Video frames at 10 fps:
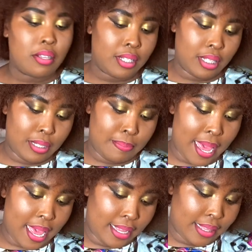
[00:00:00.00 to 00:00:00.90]
using this
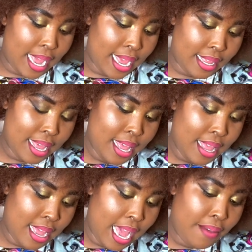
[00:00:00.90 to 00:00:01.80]
bag. Like,
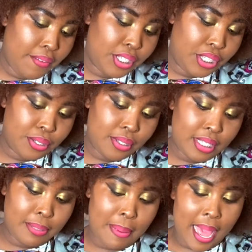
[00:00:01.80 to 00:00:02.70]
I haven't used
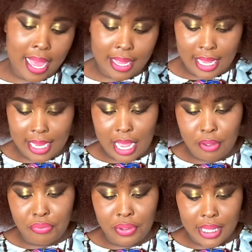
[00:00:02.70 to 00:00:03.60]
this bag in a
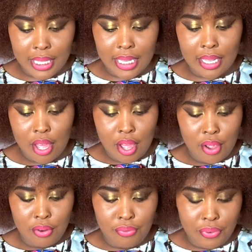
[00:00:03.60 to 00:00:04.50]
really,
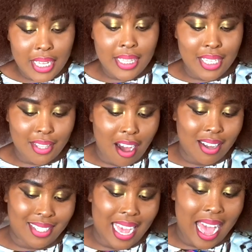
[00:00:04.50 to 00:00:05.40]
really
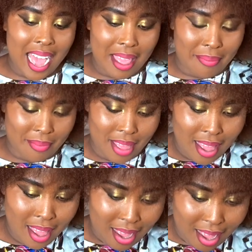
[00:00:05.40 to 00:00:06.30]
long time.
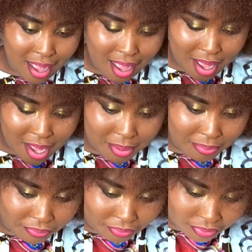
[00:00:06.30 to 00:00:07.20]

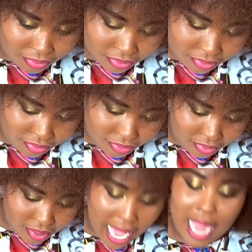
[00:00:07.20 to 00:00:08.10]

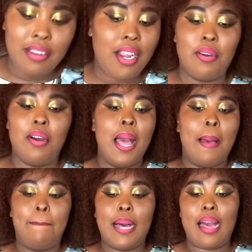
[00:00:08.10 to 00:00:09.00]
I don't know,
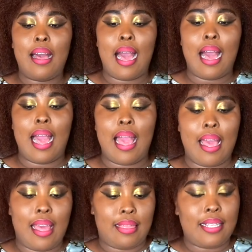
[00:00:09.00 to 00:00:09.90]

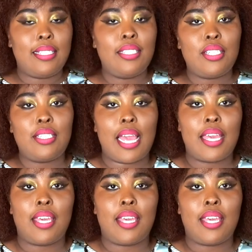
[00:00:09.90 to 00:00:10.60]
but this is just a